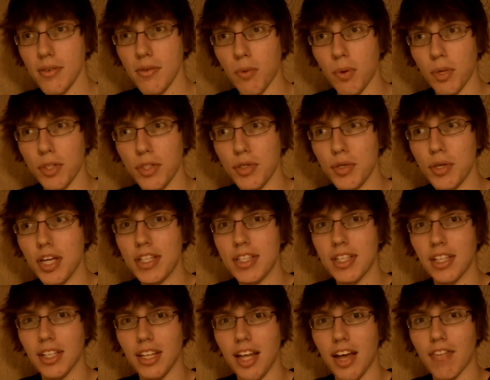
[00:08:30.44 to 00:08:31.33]
once you get
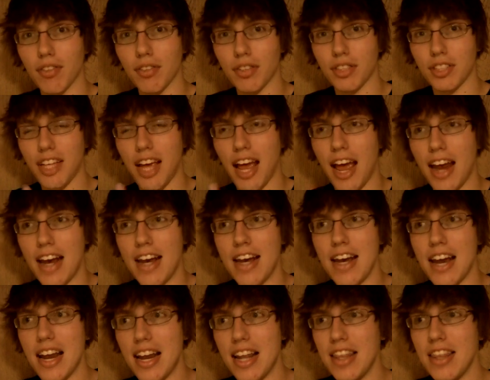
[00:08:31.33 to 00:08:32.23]
to level
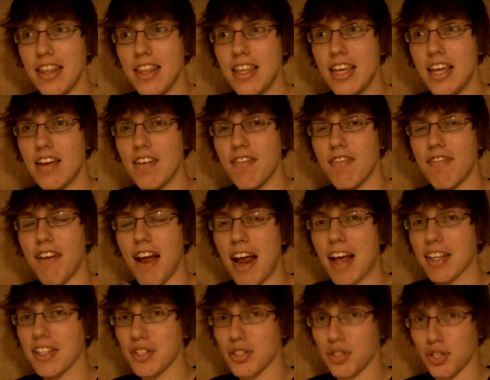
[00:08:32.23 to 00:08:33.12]
10 in the
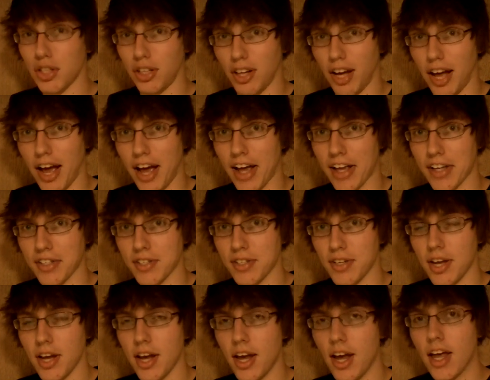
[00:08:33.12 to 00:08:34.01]
advanced
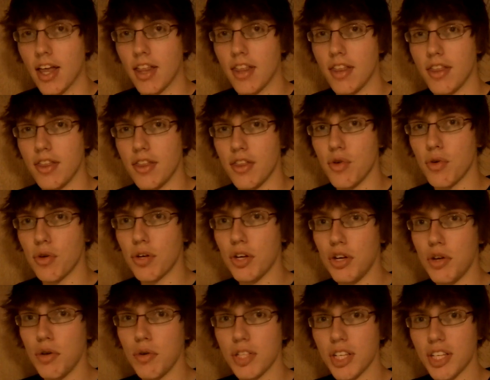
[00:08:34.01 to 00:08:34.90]
class, you
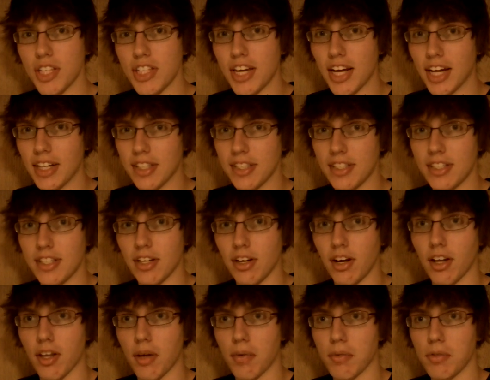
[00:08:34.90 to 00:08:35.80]
can use a second
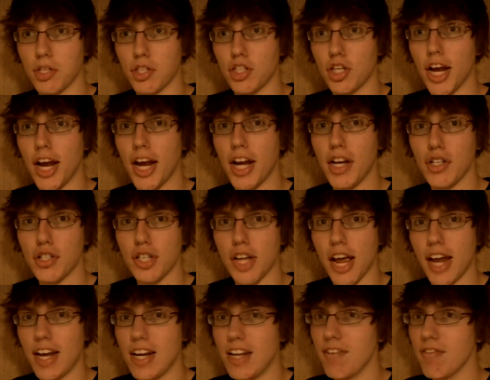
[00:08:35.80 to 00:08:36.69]
seal on them to change
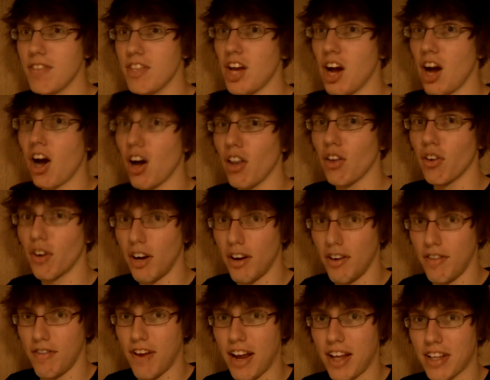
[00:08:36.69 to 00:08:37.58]
to any of the other
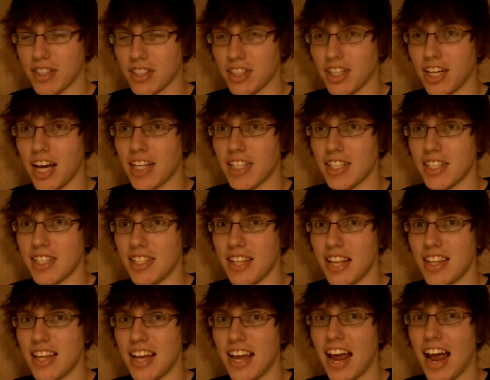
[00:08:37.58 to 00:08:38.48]
advanced classes
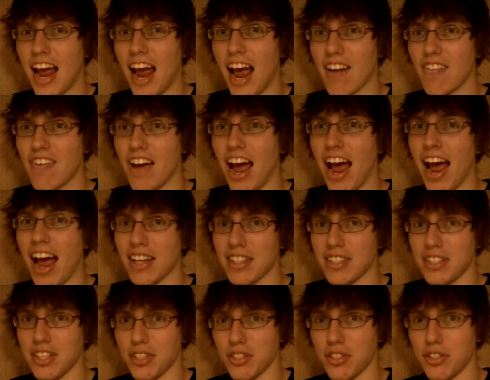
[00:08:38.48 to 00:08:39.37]
that they have
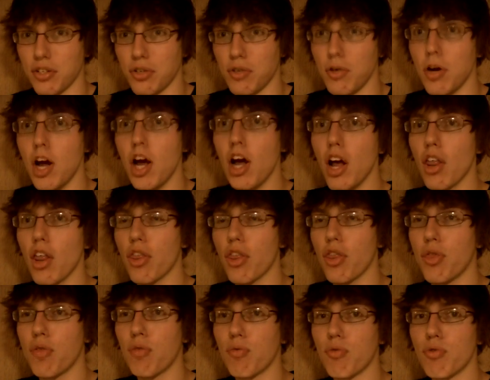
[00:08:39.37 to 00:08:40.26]
access to
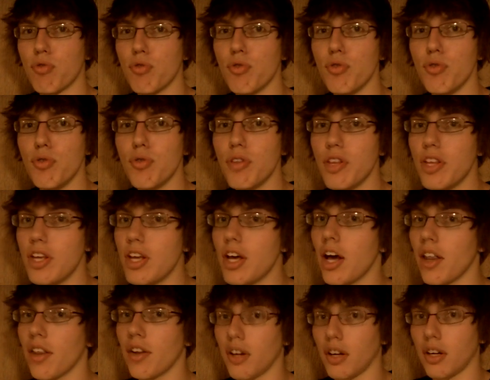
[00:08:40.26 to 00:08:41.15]
through the
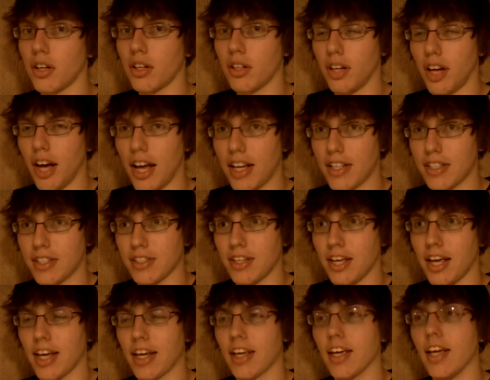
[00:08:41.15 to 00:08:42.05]
other classes.
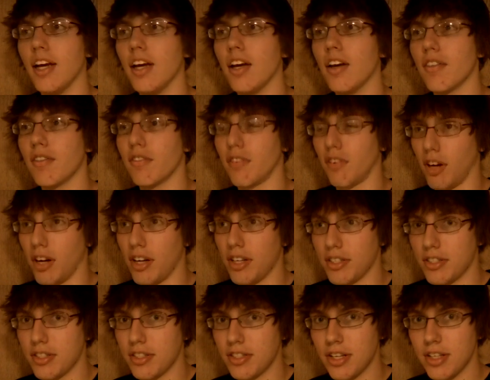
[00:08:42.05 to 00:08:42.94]
Like, for
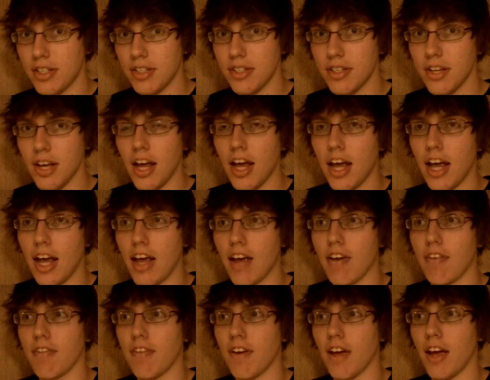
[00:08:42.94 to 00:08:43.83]
instance,
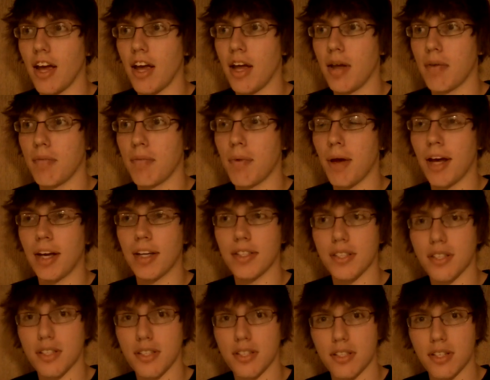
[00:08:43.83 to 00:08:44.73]
if a
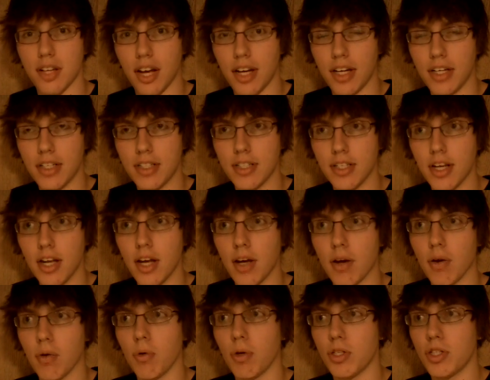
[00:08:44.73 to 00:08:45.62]
Pegasus Knight,
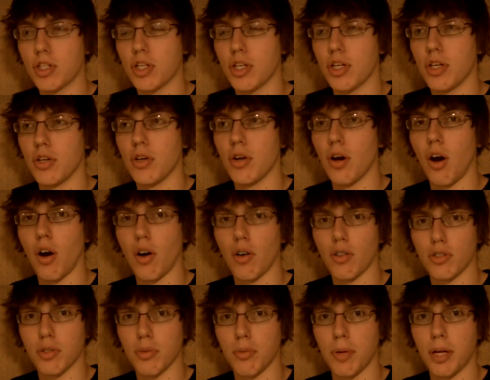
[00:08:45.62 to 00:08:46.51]
which can
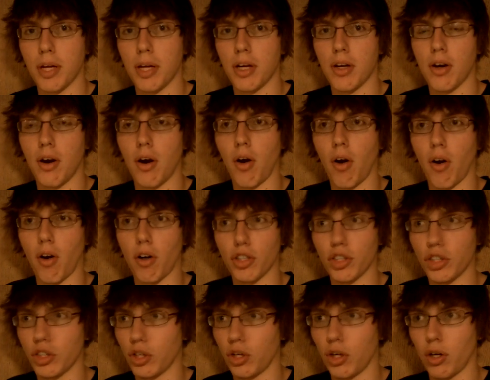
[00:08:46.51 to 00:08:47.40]
also be an
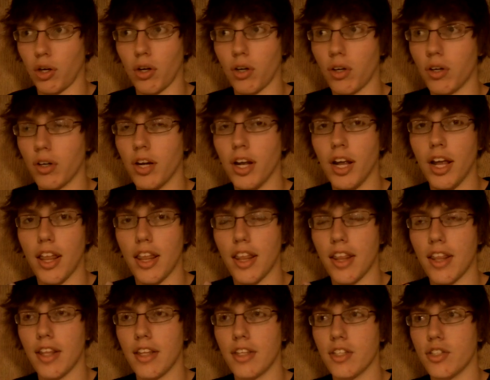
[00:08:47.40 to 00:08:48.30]
archer,
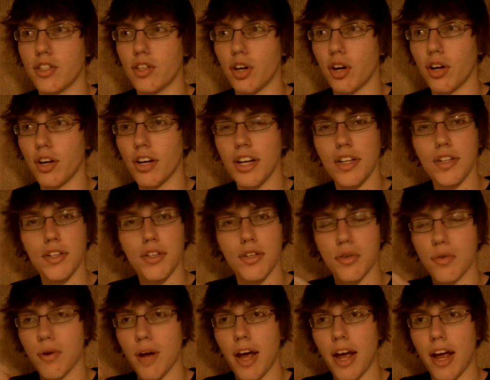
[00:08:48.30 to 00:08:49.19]
turned
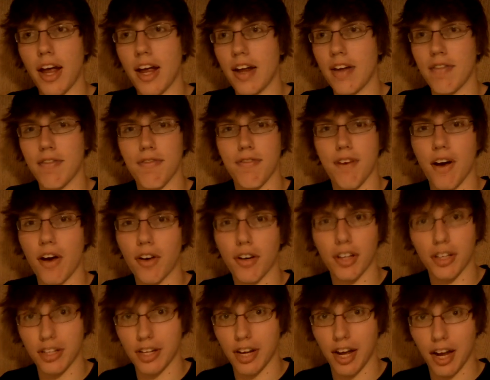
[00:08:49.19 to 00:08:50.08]
into a
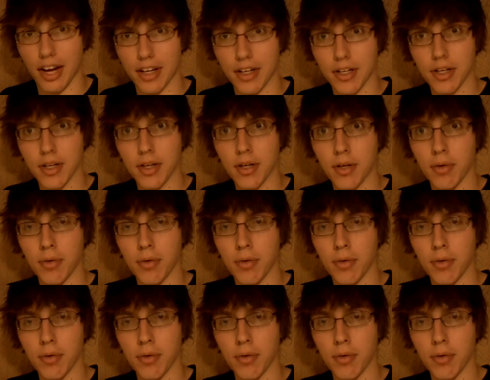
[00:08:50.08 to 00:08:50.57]
Falcon Knight,